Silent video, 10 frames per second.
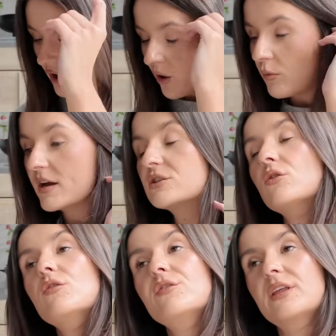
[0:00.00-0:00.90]
Always
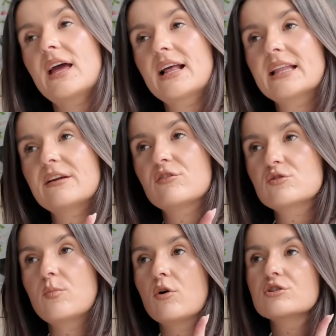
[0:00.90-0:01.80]
look for the
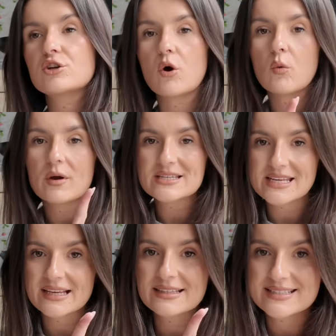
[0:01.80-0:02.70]
clearance books and always
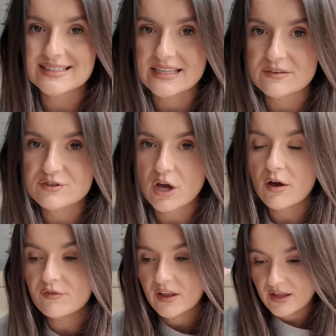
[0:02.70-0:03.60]
take the sleeves
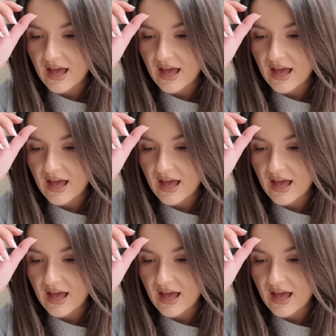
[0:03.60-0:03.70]
off.